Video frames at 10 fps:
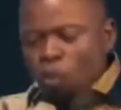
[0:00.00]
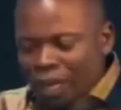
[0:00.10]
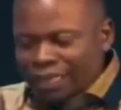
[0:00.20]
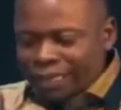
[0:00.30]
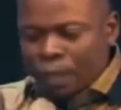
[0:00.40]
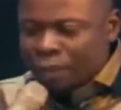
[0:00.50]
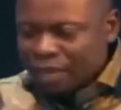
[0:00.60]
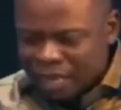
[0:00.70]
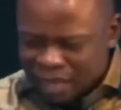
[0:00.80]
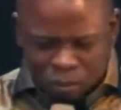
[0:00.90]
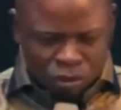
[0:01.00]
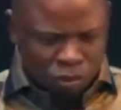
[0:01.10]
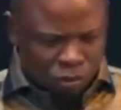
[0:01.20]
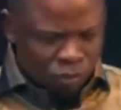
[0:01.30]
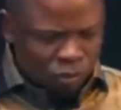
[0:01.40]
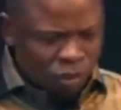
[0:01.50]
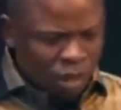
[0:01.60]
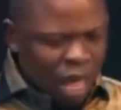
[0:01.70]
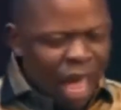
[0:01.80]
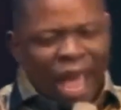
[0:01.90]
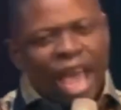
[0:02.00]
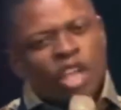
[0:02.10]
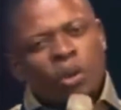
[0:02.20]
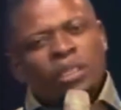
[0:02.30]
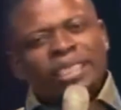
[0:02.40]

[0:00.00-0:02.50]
at what is happening around you. Are you